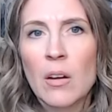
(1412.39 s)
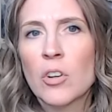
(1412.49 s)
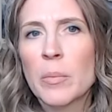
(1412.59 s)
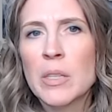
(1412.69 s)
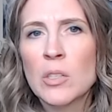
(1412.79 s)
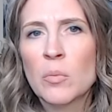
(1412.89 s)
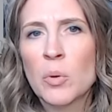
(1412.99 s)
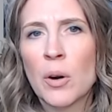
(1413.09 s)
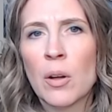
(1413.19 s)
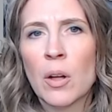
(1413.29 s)
Freeman's own
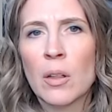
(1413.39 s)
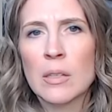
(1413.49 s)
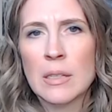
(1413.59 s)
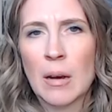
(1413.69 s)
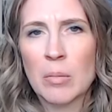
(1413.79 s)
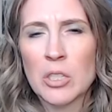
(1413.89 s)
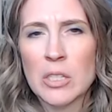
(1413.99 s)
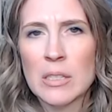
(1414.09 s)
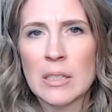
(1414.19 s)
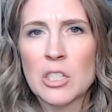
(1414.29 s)
protocol
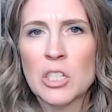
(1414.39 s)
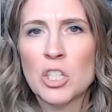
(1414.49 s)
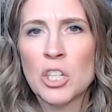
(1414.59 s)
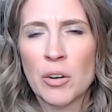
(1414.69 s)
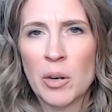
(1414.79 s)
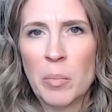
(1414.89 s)
establishes that she cherry